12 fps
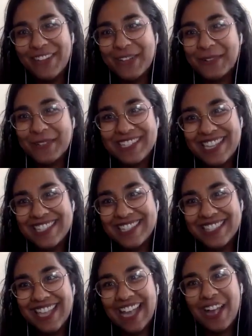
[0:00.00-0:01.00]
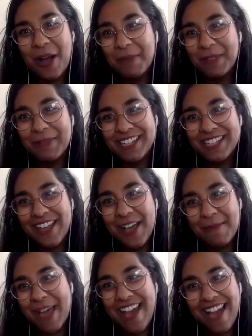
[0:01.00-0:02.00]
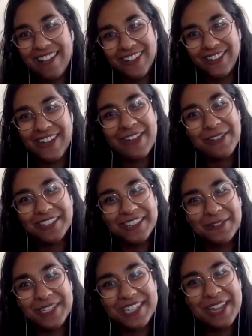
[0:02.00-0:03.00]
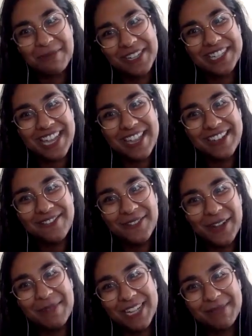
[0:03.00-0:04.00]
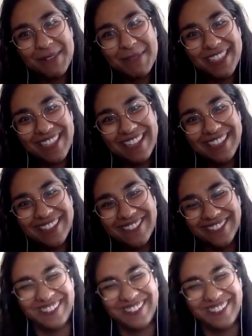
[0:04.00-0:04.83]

which was just a compliment about how great we looked, which I appreciate very much, Mimi. Thank you.